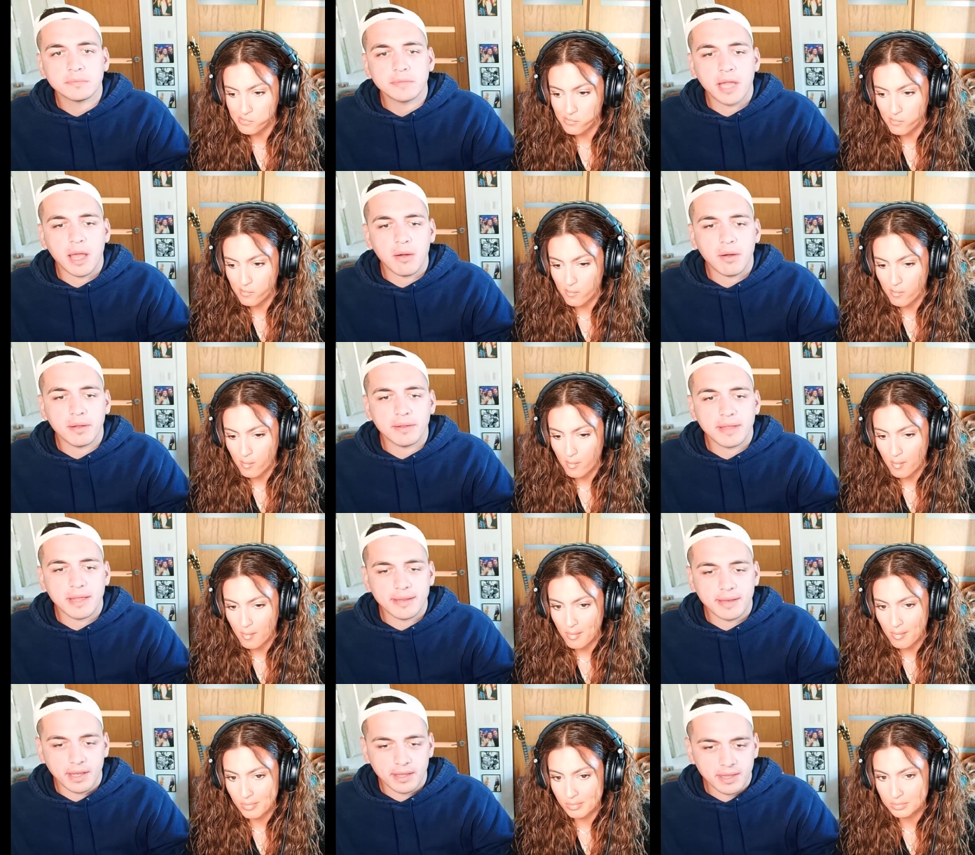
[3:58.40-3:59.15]
Speaker 1: No,
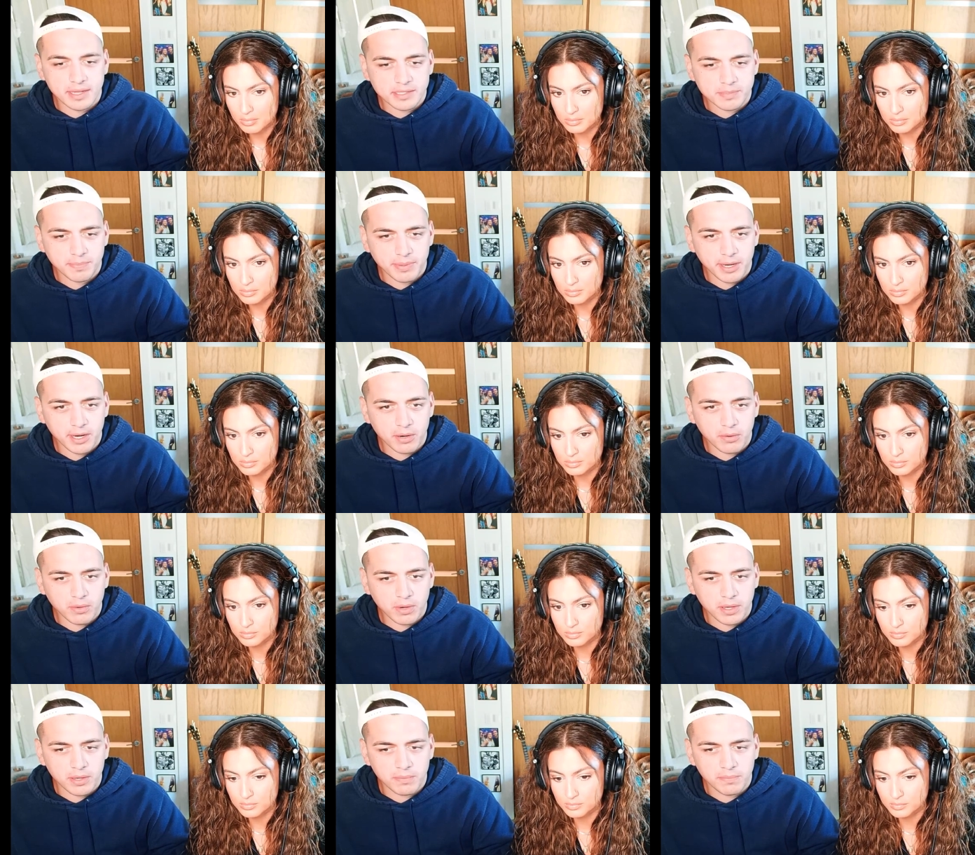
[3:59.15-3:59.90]
that, now that's player
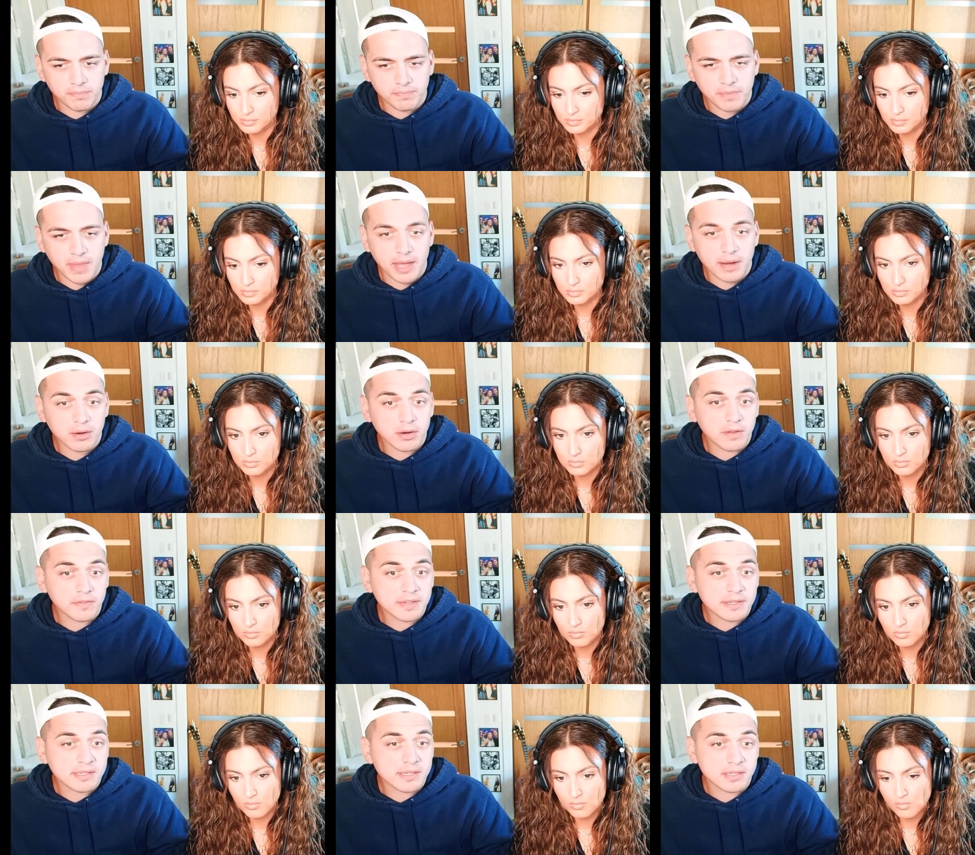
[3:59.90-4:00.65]
one. I don't know
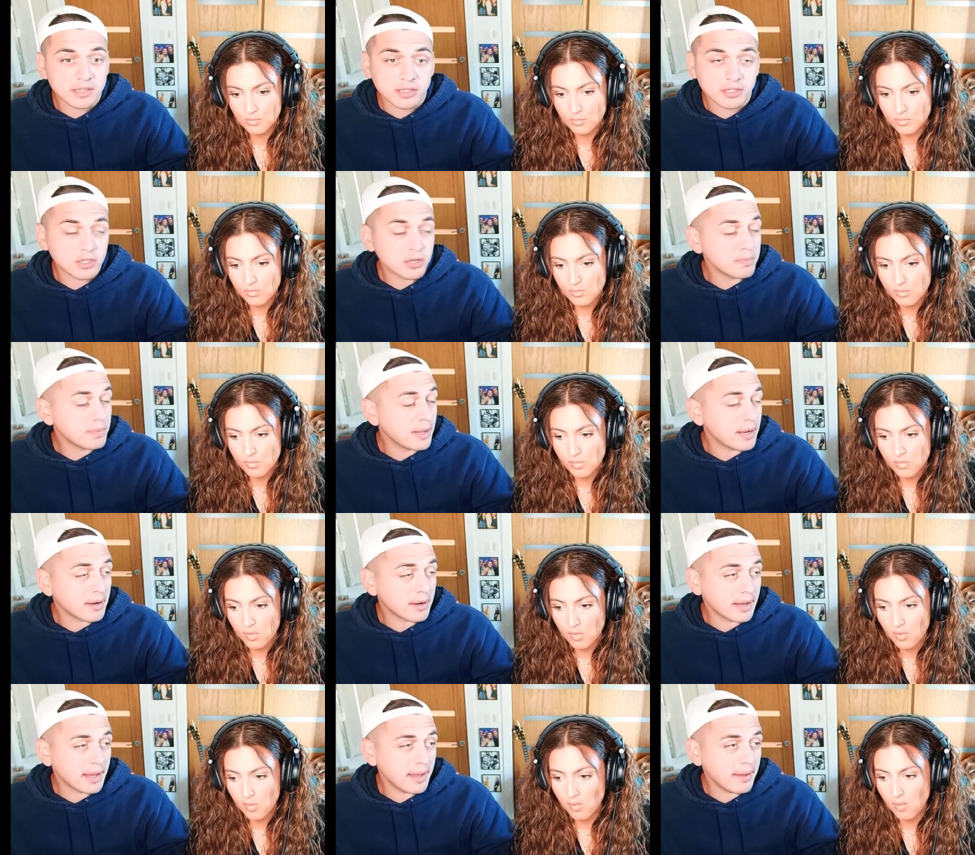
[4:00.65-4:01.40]
if this is a
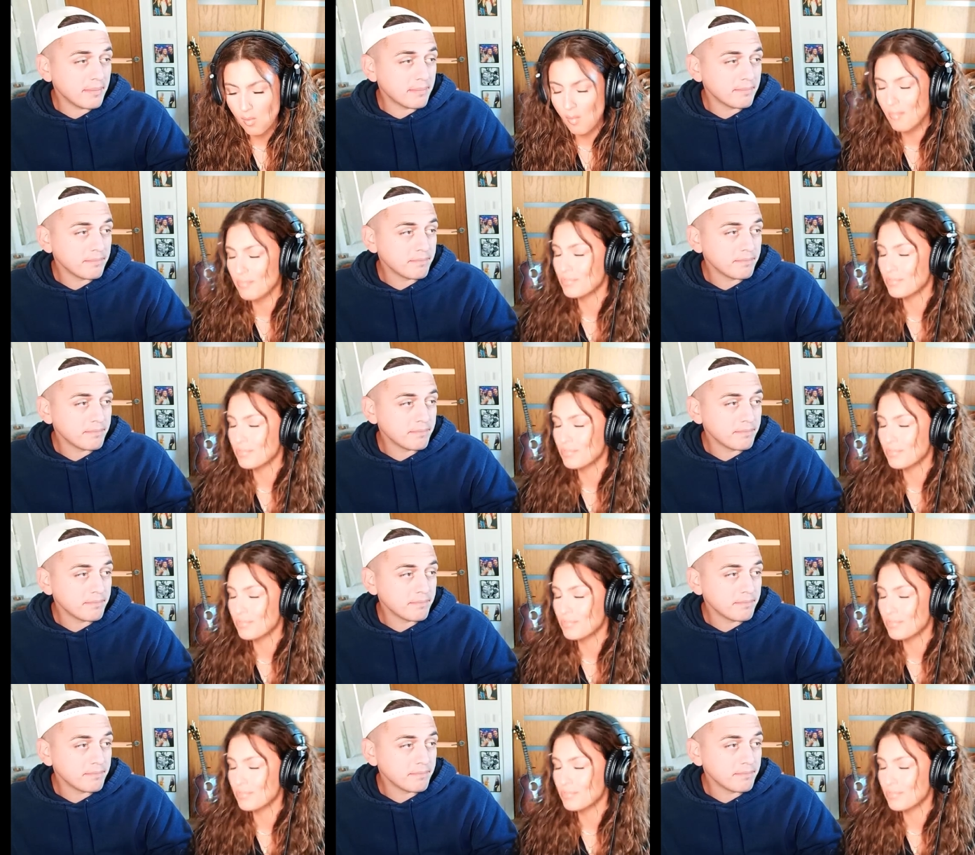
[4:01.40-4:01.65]
two-player game.